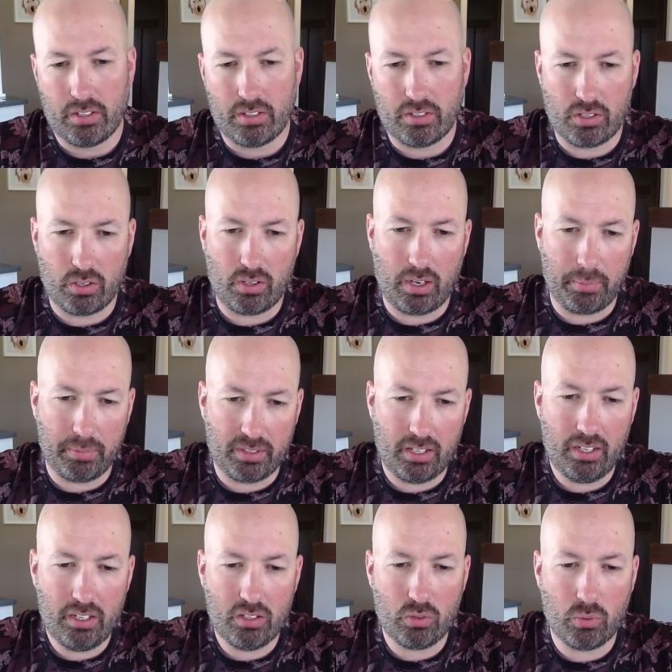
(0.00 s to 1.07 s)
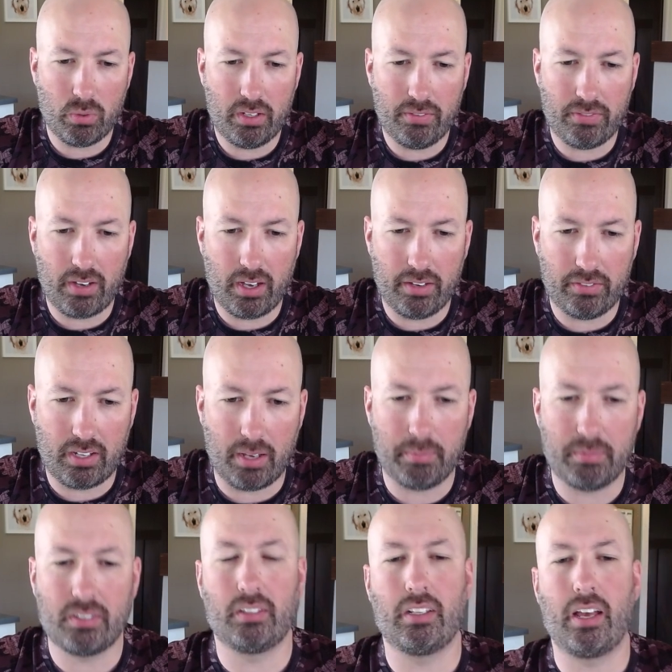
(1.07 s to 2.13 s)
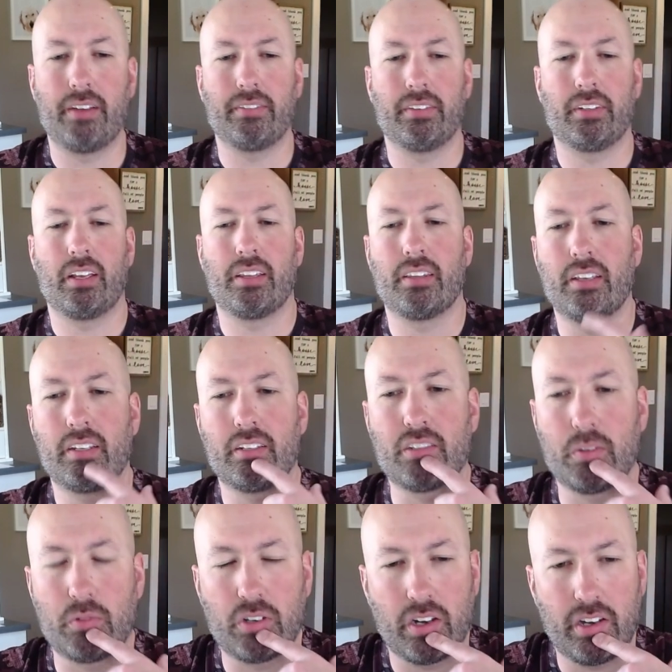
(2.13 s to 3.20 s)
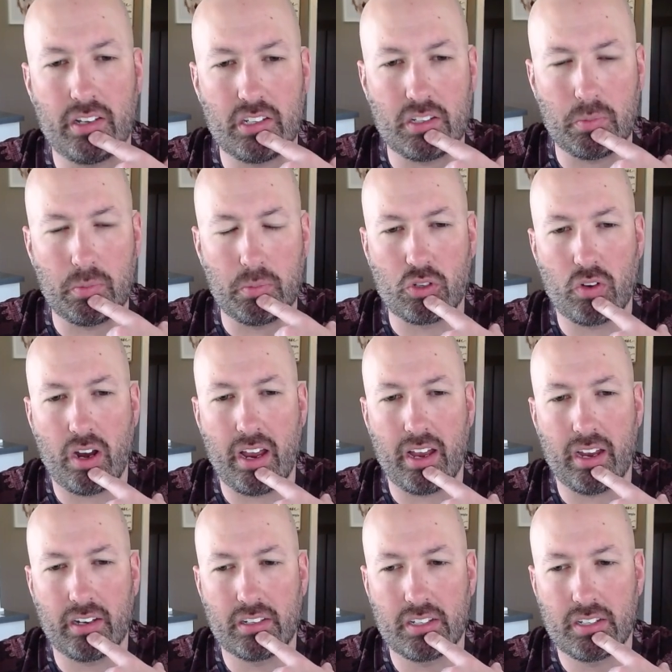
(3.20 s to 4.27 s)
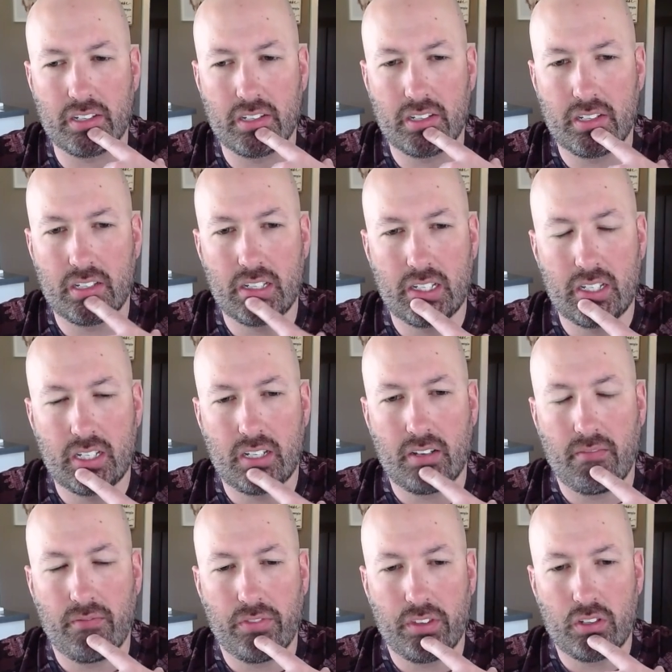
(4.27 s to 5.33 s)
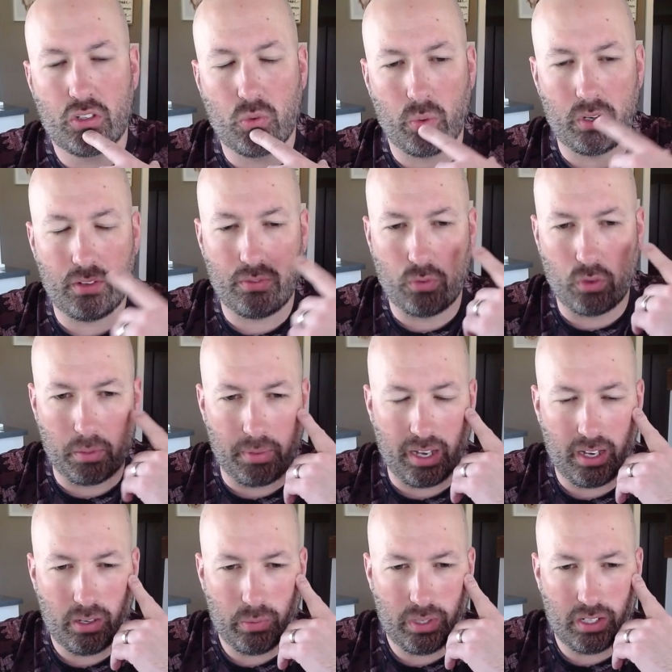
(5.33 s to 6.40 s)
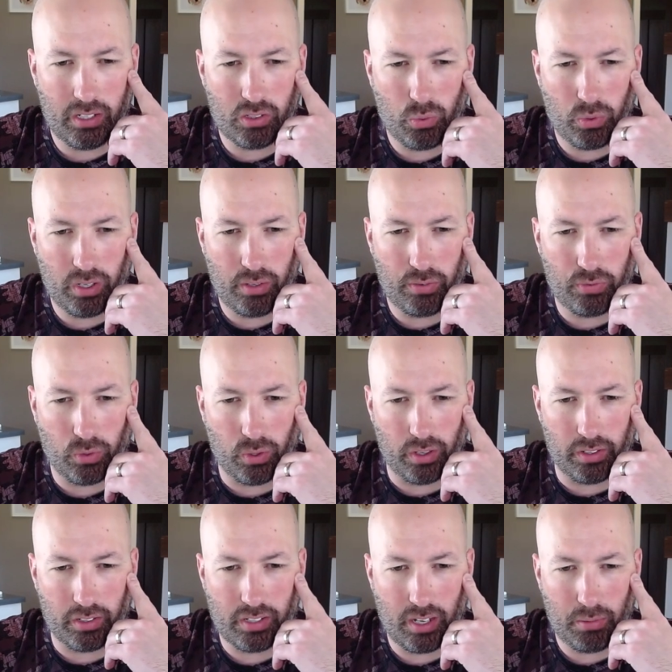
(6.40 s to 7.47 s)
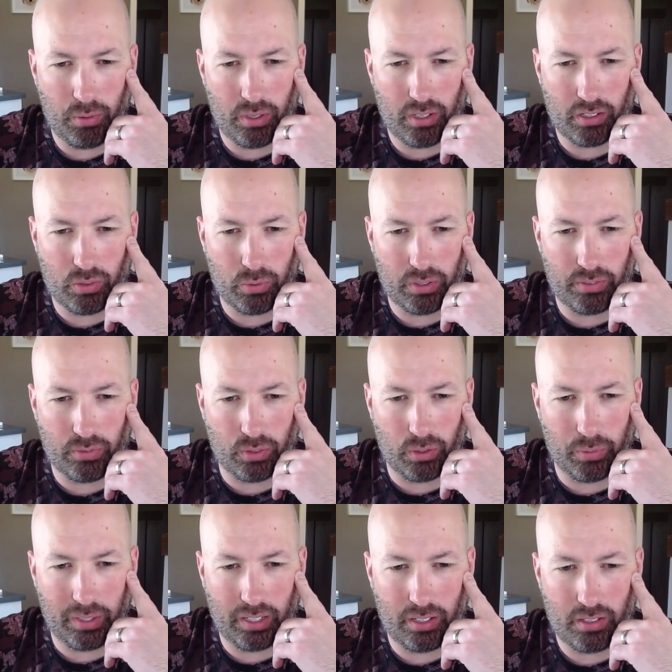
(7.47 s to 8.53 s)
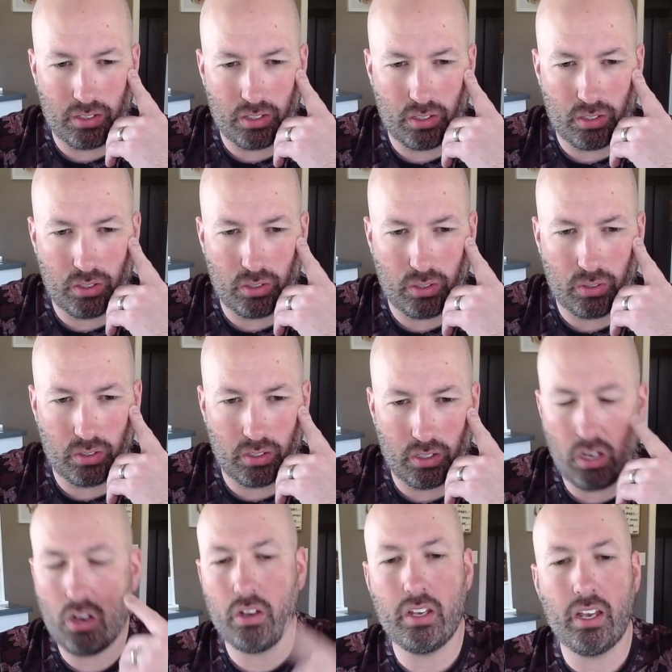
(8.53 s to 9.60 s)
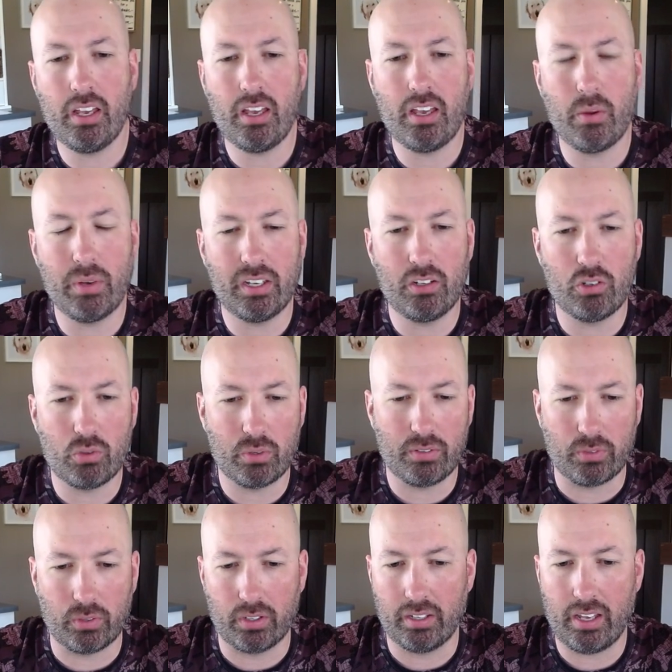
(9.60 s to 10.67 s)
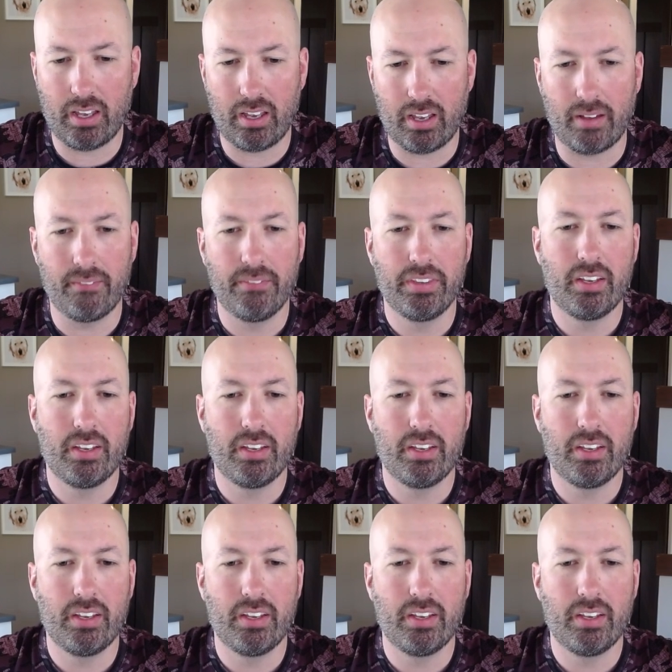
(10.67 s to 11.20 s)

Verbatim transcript: So I'm thinking 25 times 11, and then try and subtract 24. But how do we get 24? There's gotta be a way to get 24. We can do, oh yeah, yeah, yeah, we can do 24. Yeah, yeah, yeah.